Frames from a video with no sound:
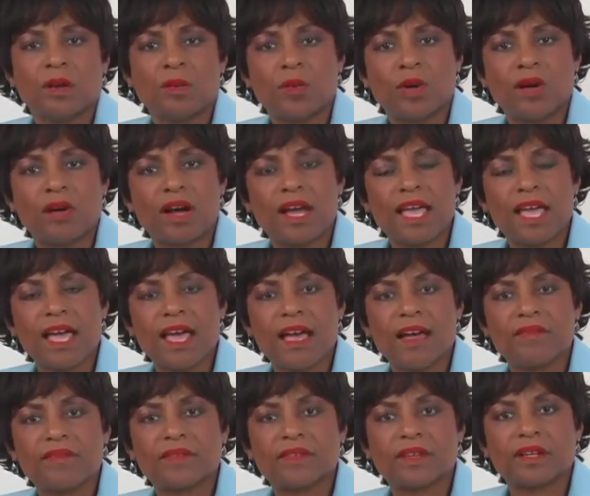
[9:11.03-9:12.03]
Well, I
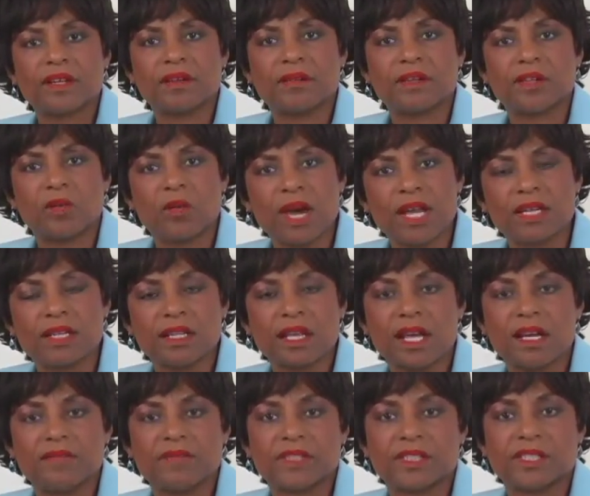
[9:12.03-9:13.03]
have quite a
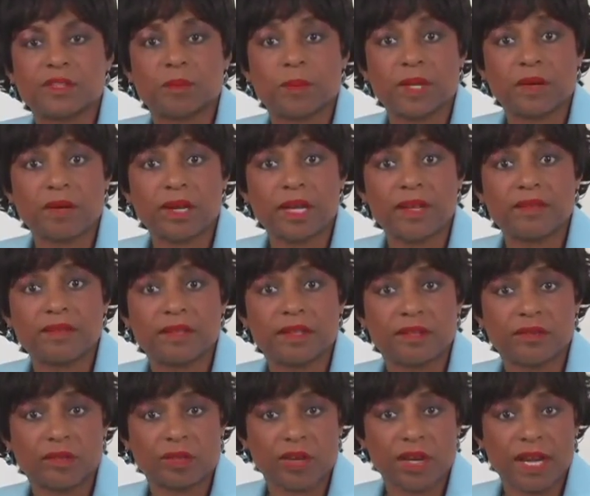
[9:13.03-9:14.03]
lot of experience
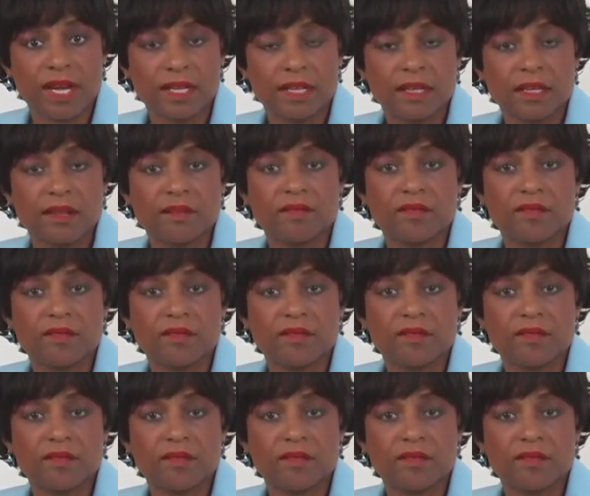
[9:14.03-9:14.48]
in China.